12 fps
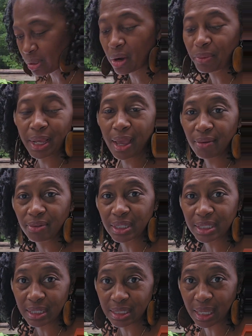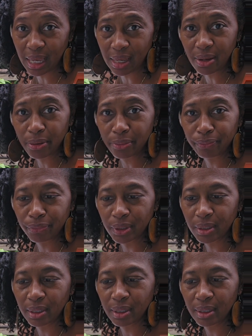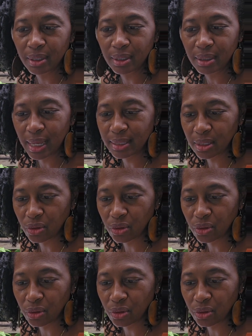I already have listed as kale. That's a